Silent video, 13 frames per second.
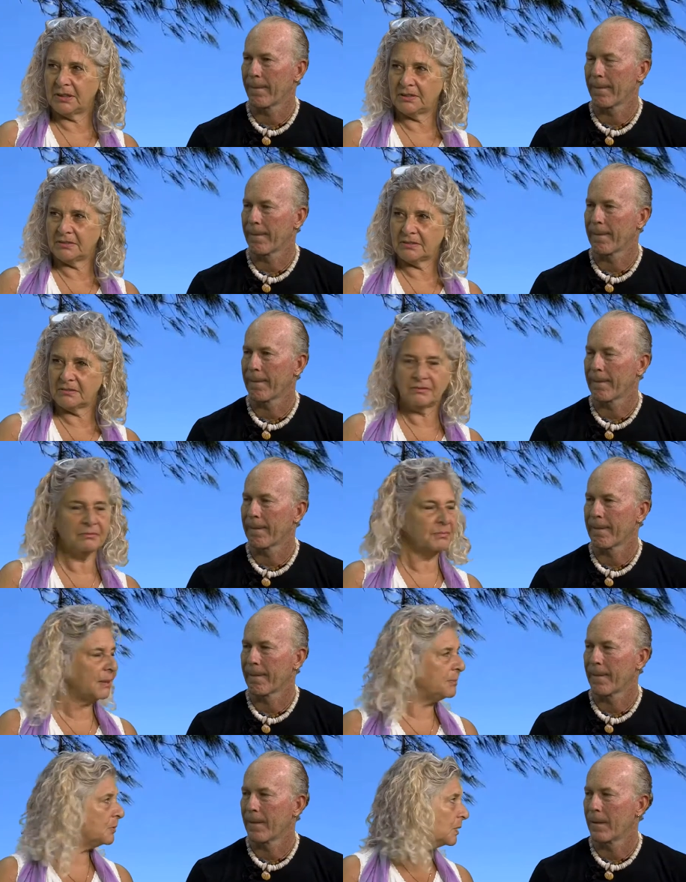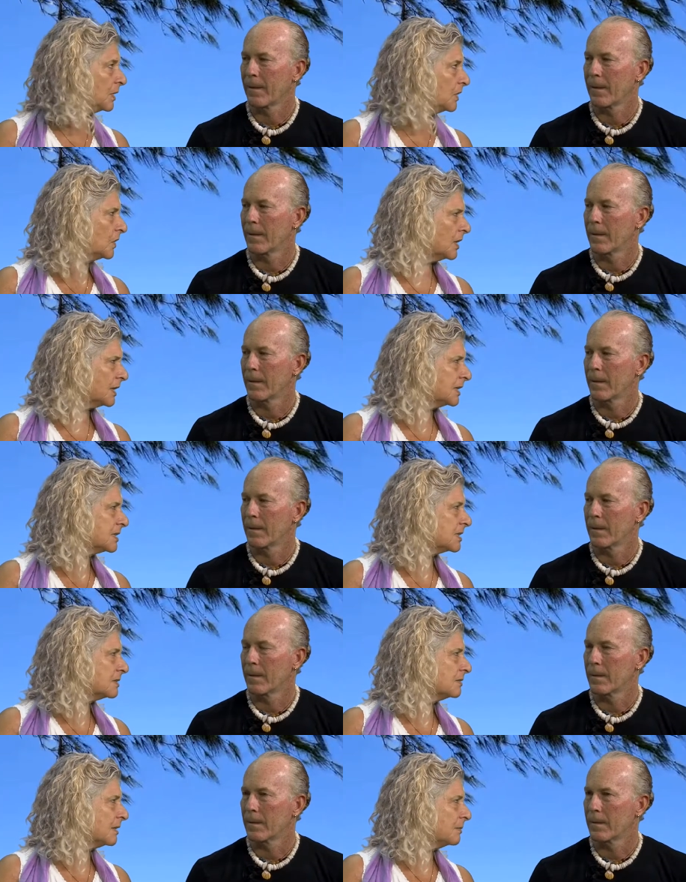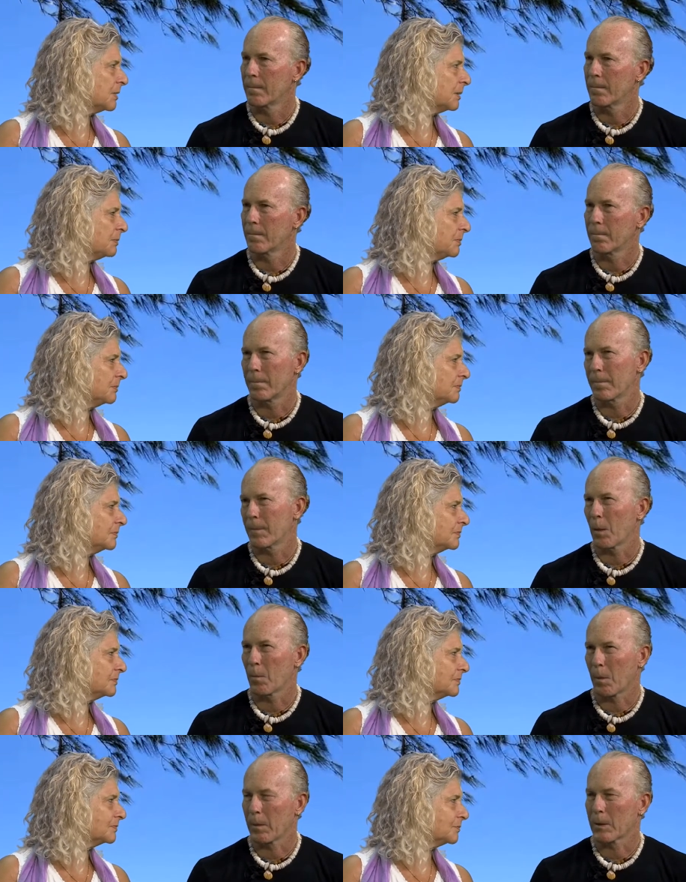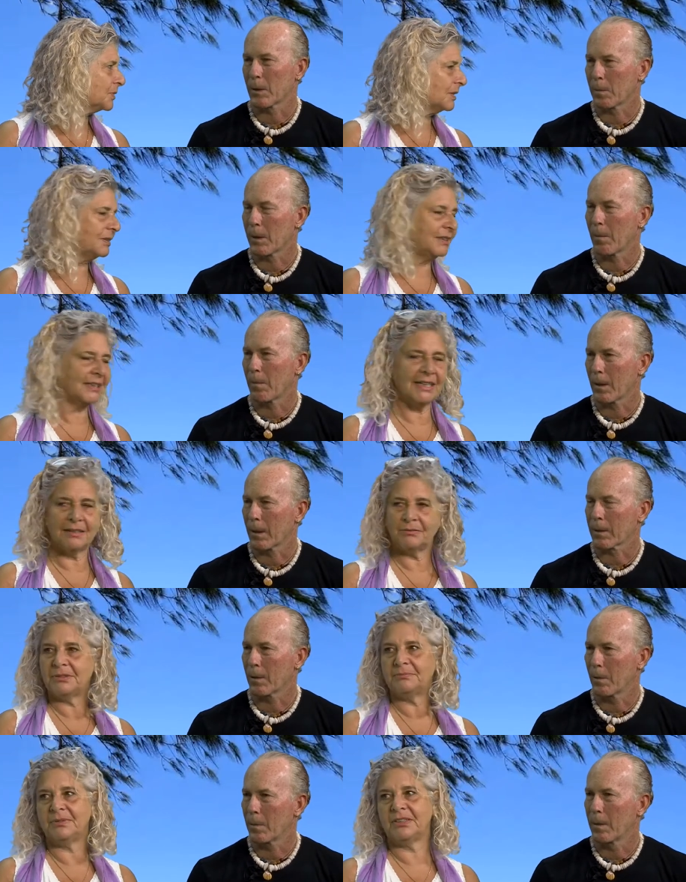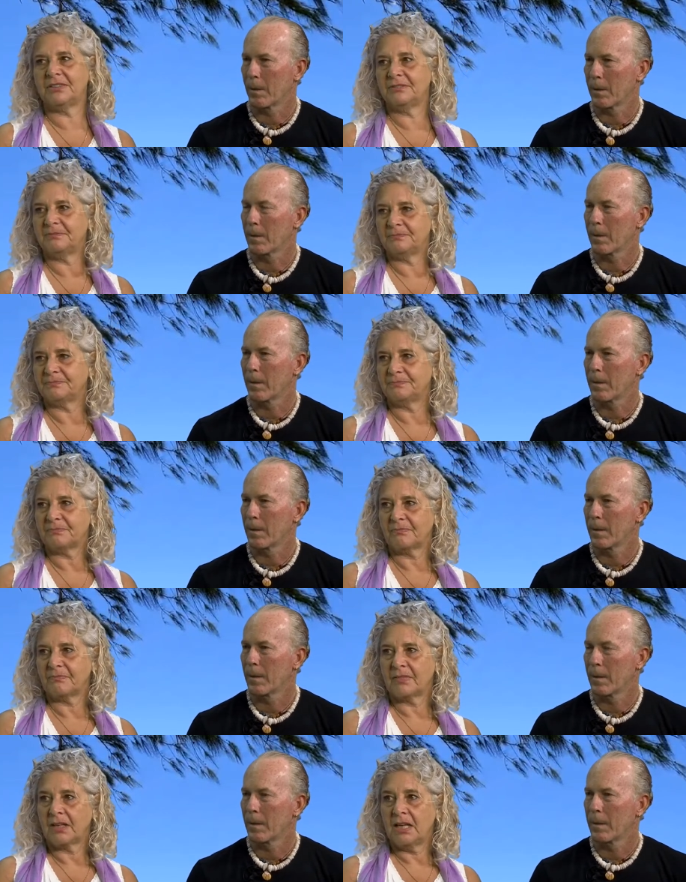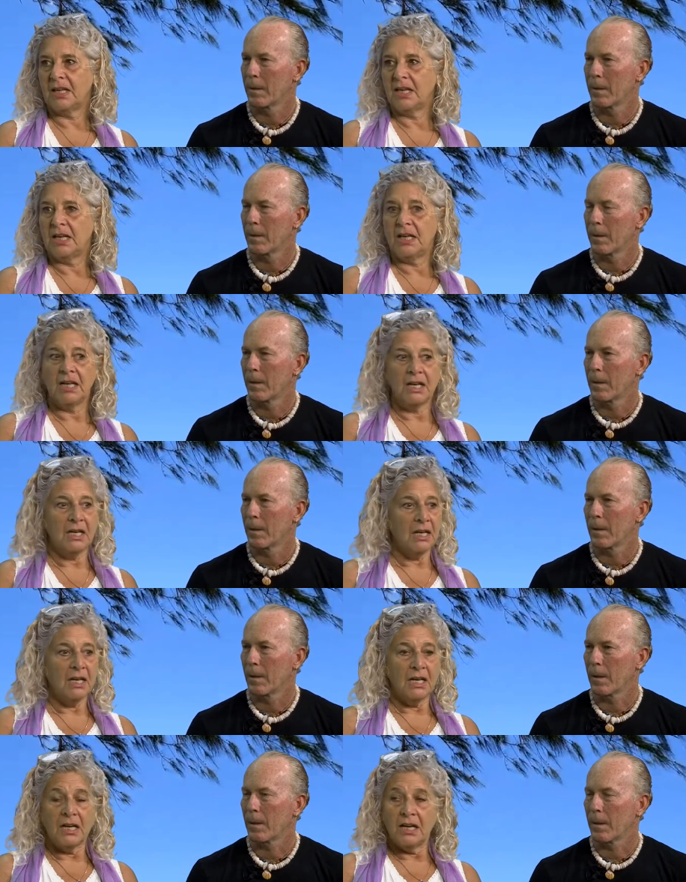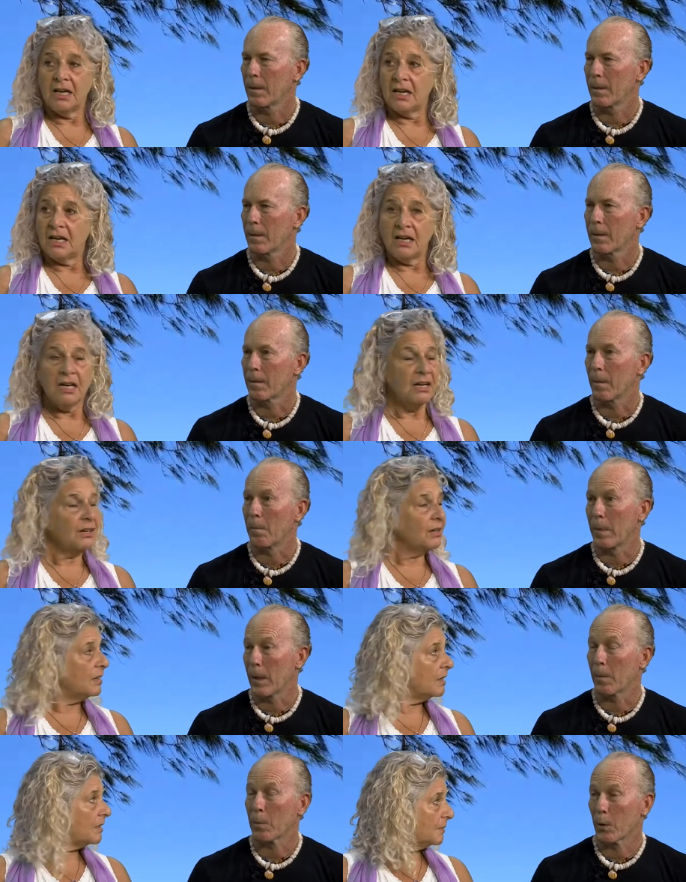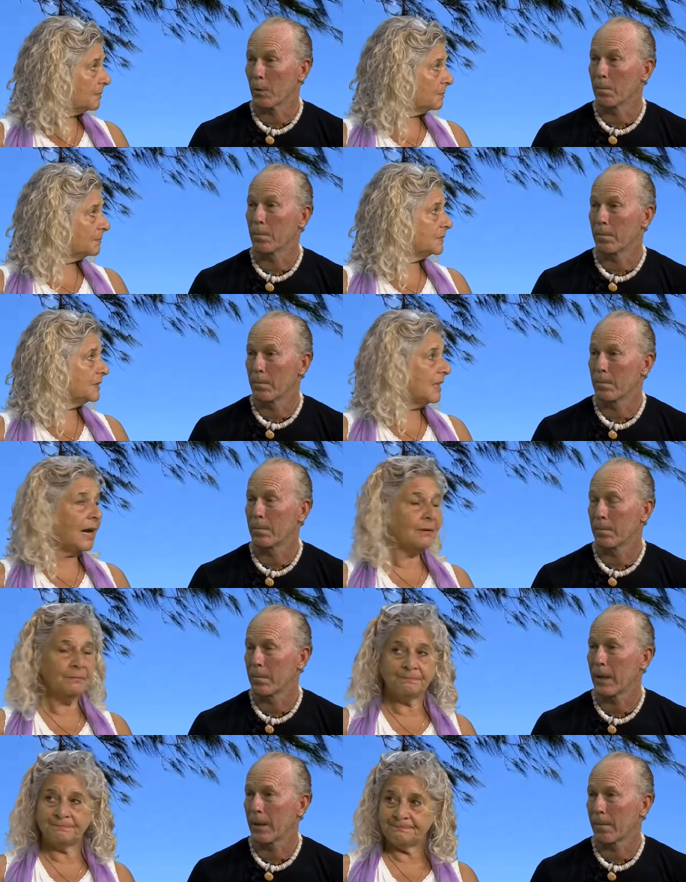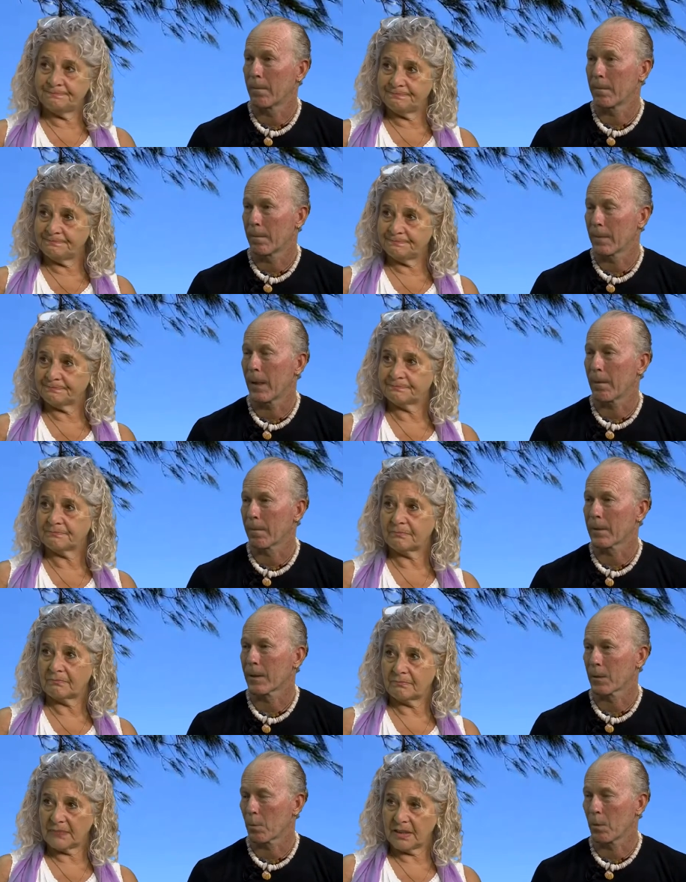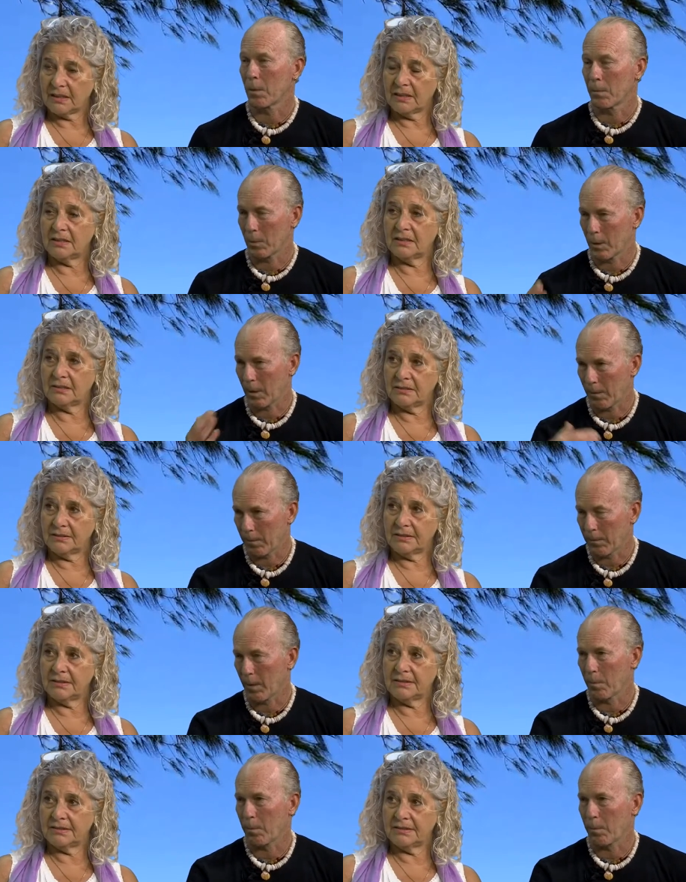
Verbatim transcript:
Speaker 1: in, maybe one in August, that might, mm, No, probably September. Yeah, So
Speaker 2: where should people go to look for when that is? The meetup group. yeah. Yeah, Meetup group. Yeah, because we'll, we'll, I'll, I'll